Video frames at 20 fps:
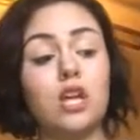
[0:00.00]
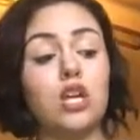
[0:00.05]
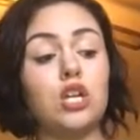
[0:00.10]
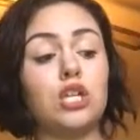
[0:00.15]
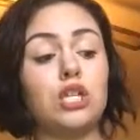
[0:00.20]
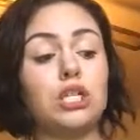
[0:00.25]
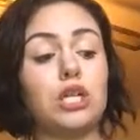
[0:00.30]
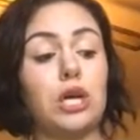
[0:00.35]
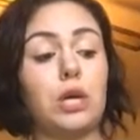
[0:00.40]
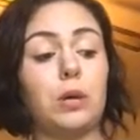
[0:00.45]

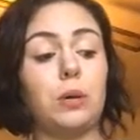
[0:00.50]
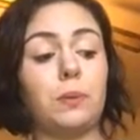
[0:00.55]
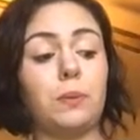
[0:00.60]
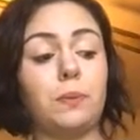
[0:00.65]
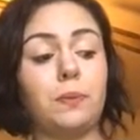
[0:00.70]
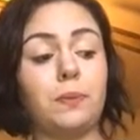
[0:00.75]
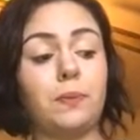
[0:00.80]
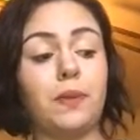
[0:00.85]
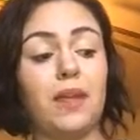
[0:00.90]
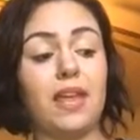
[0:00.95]
So
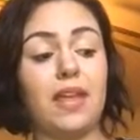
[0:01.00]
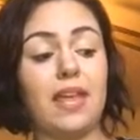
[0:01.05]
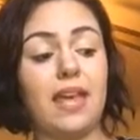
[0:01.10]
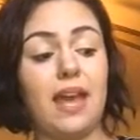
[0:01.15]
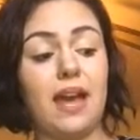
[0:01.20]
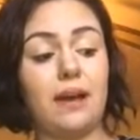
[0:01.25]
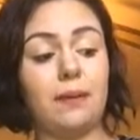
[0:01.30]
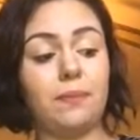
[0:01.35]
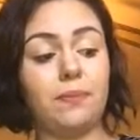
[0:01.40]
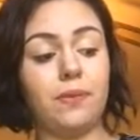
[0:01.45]

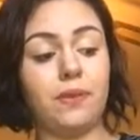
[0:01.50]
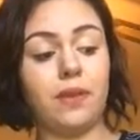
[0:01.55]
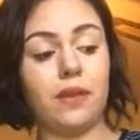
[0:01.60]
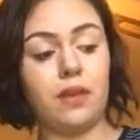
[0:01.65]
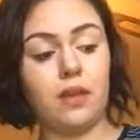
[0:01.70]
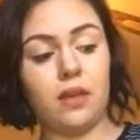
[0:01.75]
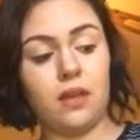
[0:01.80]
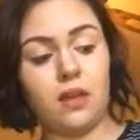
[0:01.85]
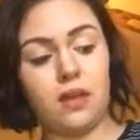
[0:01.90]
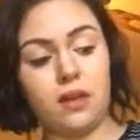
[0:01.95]
yeah,
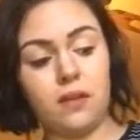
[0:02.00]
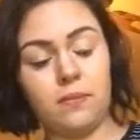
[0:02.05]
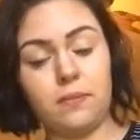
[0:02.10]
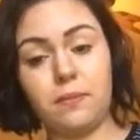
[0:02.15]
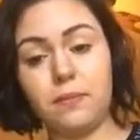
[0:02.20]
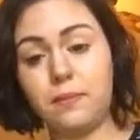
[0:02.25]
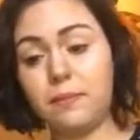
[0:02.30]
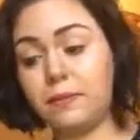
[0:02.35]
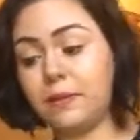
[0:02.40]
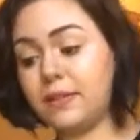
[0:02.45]
I'm
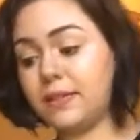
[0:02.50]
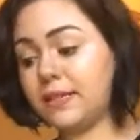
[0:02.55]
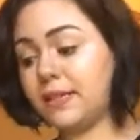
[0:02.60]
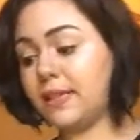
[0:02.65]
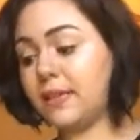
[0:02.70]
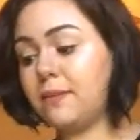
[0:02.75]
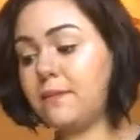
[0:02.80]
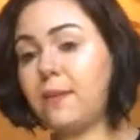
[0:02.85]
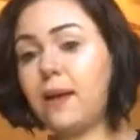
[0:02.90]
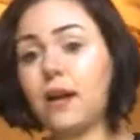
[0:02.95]
gonna put this
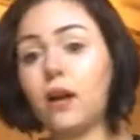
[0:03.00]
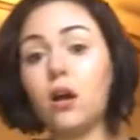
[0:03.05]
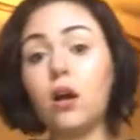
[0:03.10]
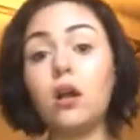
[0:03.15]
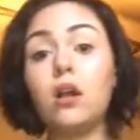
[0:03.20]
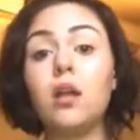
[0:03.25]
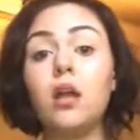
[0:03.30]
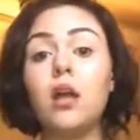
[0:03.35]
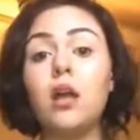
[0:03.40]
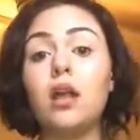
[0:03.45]
lid back
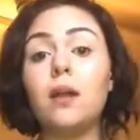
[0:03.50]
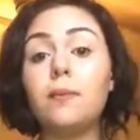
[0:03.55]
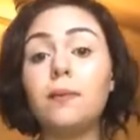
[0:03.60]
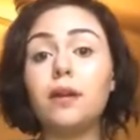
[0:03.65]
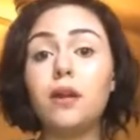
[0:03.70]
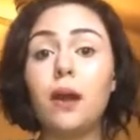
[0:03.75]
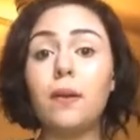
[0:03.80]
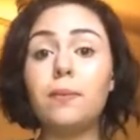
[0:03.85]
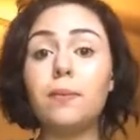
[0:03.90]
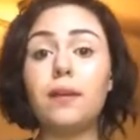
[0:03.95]
on. I'm gonna
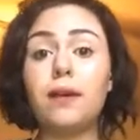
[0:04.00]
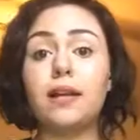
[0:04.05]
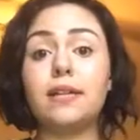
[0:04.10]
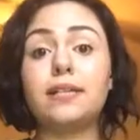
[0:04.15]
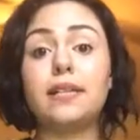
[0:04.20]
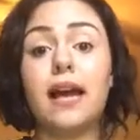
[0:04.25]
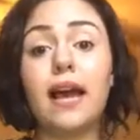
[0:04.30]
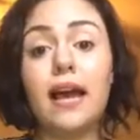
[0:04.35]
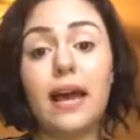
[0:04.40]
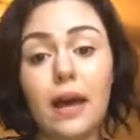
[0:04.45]
grab your next
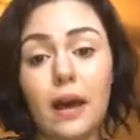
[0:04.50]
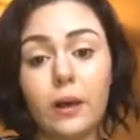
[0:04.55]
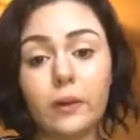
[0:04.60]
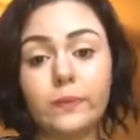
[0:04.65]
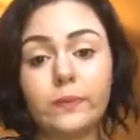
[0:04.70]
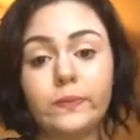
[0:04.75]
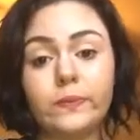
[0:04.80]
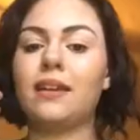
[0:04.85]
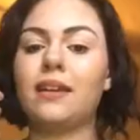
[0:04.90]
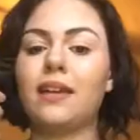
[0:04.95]
guy out.
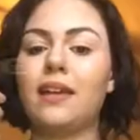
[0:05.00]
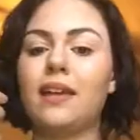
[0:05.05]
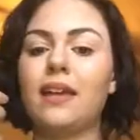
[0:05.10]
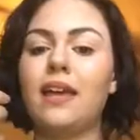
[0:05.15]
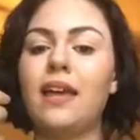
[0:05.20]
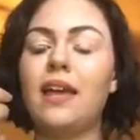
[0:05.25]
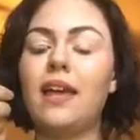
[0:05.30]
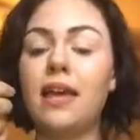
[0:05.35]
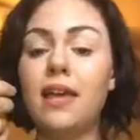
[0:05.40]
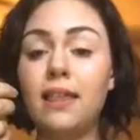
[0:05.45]

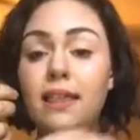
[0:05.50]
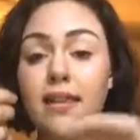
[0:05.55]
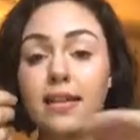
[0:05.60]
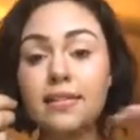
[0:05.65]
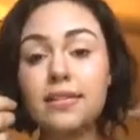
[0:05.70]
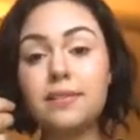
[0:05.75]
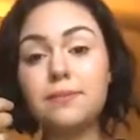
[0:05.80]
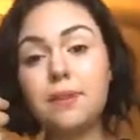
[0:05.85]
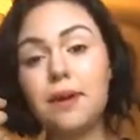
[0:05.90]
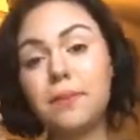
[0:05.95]
This
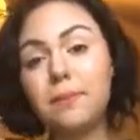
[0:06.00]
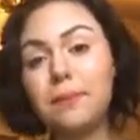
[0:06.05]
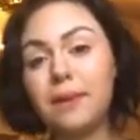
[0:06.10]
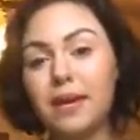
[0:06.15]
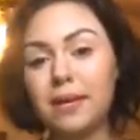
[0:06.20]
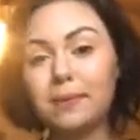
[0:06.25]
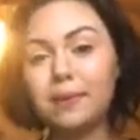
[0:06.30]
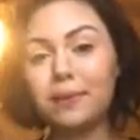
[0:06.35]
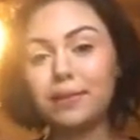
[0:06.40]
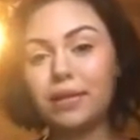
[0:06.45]
is my
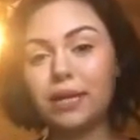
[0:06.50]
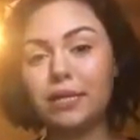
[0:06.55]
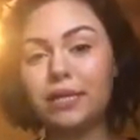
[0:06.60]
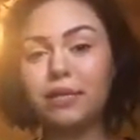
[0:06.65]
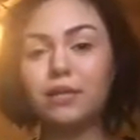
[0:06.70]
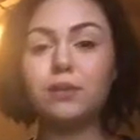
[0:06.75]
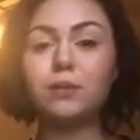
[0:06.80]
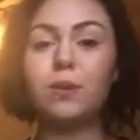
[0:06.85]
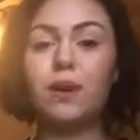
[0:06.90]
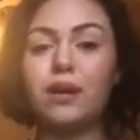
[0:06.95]
baby
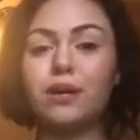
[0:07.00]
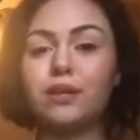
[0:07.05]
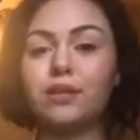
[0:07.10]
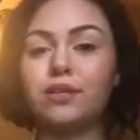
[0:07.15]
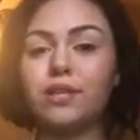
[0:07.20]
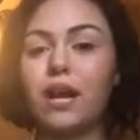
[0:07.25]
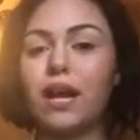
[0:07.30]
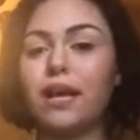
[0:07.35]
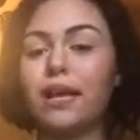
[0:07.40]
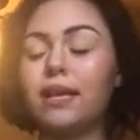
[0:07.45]
Chinese water
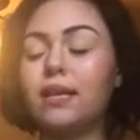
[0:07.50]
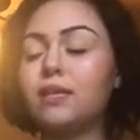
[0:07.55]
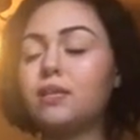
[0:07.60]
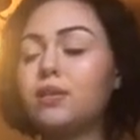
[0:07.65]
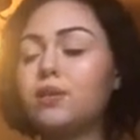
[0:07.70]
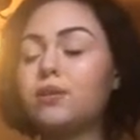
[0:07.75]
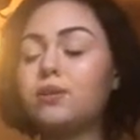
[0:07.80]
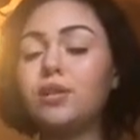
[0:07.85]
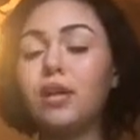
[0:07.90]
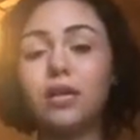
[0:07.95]
dragon.
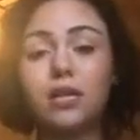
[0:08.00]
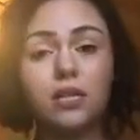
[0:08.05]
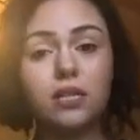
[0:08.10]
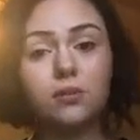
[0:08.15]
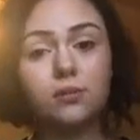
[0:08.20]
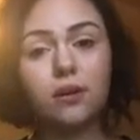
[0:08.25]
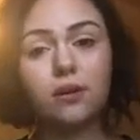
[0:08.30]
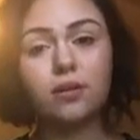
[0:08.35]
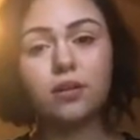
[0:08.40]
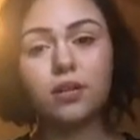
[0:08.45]
So Chinese
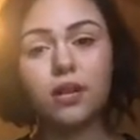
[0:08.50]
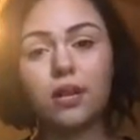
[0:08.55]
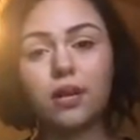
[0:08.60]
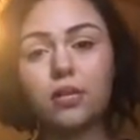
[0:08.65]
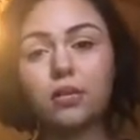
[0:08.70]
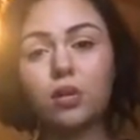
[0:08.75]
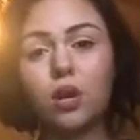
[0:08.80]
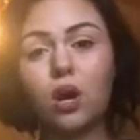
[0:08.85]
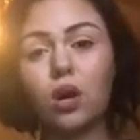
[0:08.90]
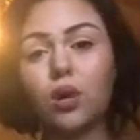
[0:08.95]
water
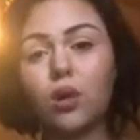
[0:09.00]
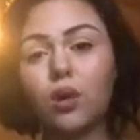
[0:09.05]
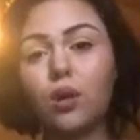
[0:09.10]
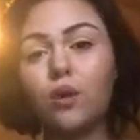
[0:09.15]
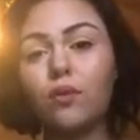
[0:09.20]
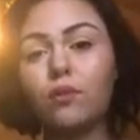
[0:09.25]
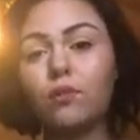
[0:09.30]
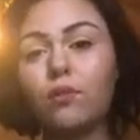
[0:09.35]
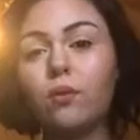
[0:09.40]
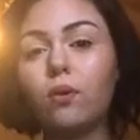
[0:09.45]
dragons
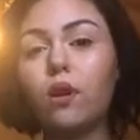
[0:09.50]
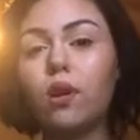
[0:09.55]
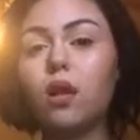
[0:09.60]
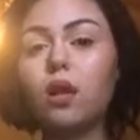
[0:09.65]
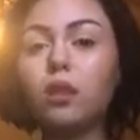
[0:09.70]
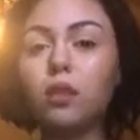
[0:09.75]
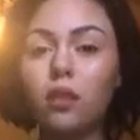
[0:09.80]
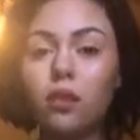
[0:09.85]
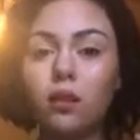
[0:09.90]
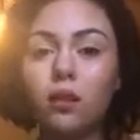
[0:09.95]
are for a
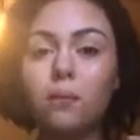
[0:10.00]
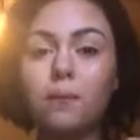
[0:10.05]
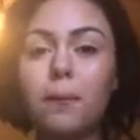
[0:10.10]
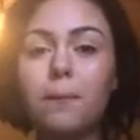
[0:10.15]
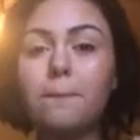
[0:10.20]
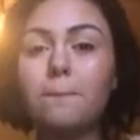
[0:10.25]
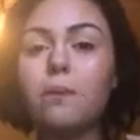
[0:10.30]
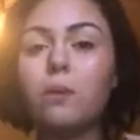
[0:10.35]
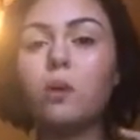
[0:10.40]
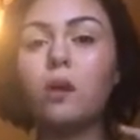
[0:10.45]
little bit
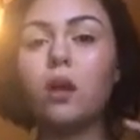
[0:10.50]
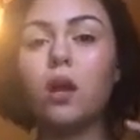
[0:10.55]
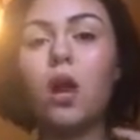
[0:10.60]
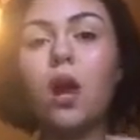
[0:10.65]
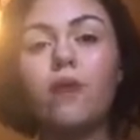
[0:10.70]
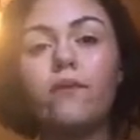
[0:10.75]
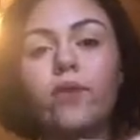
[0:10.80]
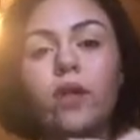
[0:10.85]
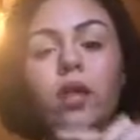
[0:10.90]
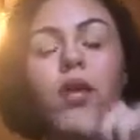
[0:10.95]
more
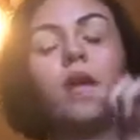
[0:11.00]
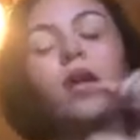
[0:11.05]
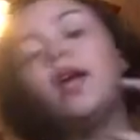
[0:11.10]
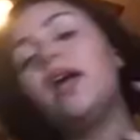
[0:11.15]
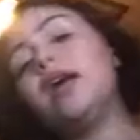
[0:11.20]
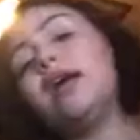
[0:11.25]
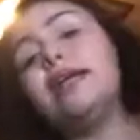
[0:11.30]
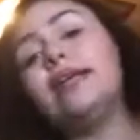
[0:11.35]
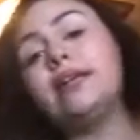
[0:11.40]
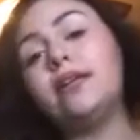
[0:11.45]
of
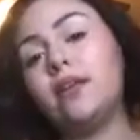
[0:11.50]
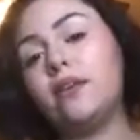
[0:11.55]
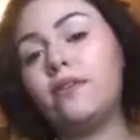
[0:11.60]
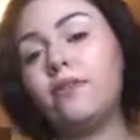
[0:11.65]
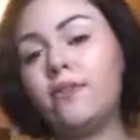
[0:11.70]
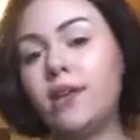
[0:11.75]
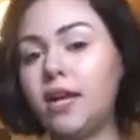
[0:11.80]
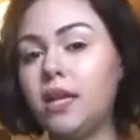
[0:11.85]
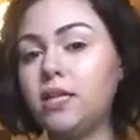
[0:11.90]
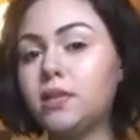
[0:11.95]
an
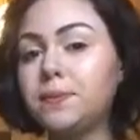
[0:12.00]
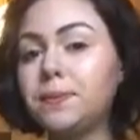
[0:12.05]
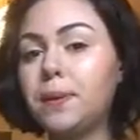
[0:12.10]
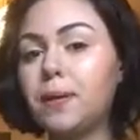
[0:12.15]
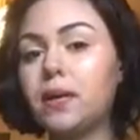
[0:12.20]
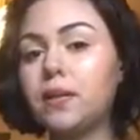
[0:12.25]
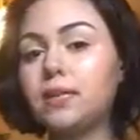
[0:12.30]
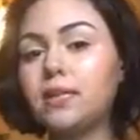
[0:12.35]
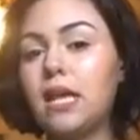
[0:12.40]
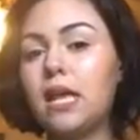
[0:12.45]
advanced
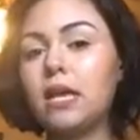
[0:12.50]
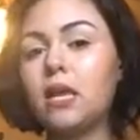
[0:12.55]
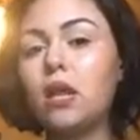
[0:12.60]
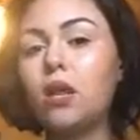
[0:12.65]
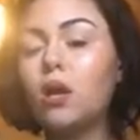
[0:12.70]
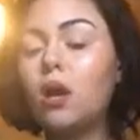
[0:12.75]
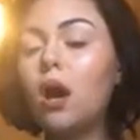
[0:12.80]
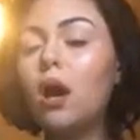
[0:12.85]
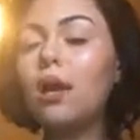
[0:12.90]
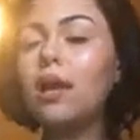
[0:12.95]
person
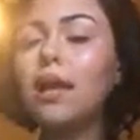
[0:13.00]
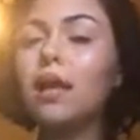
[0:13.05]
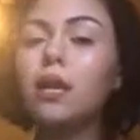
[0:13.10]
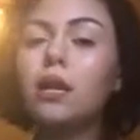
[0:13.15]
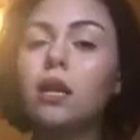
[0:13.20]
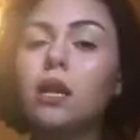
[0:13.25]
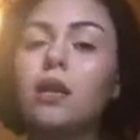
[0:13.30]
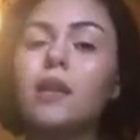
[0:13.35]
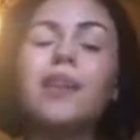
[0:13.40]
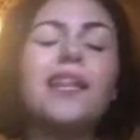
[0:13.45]
and not
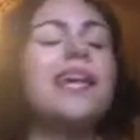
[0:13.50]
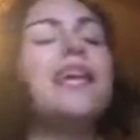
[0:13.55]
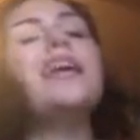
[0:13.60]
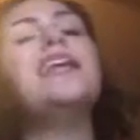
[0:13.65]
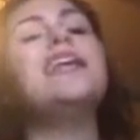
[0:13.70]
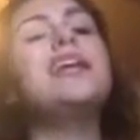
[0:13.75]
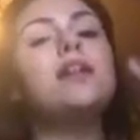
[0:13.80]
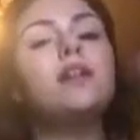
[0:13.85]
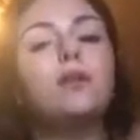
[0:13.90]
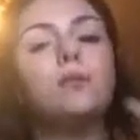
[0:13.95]
like an
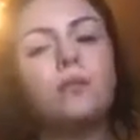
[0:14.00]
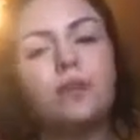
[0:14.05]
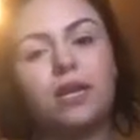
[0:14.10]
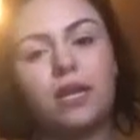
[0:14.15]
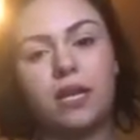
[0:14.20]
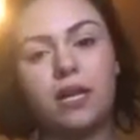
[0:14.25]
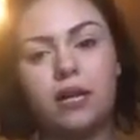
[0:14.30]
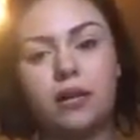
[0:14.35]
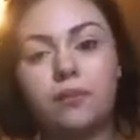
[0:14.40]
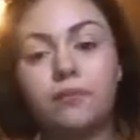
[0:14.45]

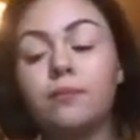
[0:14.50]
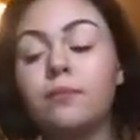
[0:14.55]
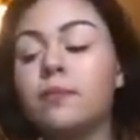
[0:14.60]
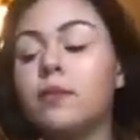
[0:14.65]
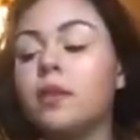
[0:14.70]
intermediate.